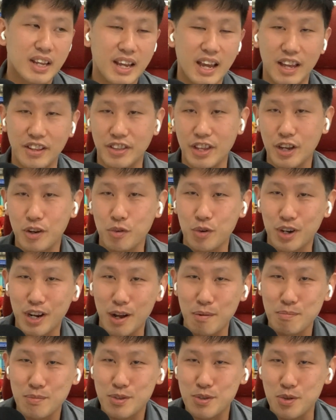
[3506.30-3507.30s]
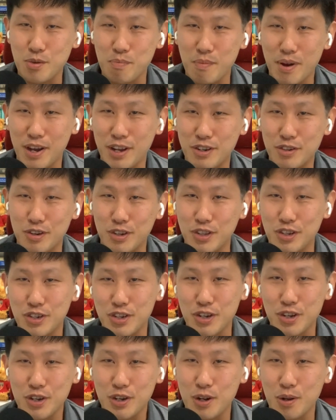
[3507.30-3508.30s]
And that will comes to my
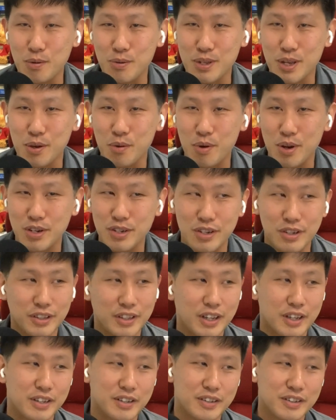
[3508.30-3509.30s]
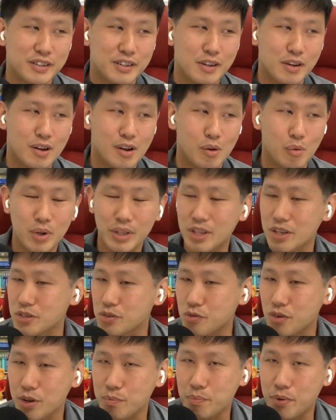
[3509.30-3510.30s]
traditional closing question then. What does
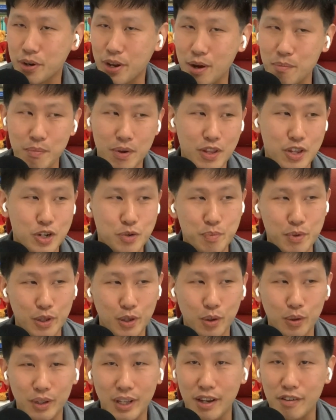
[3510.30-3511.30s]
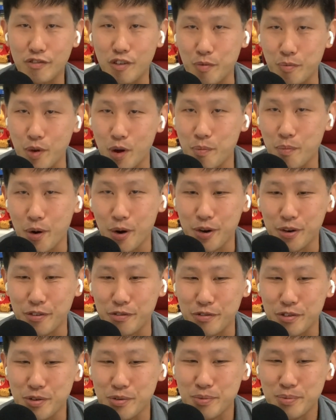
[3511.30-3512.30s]
great product management look like from your point of
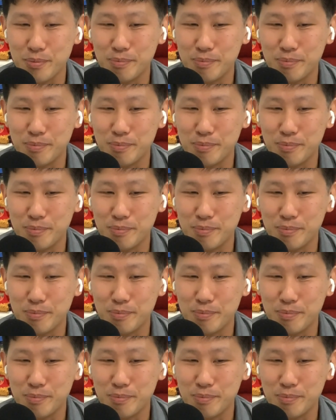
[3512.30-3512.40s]
view?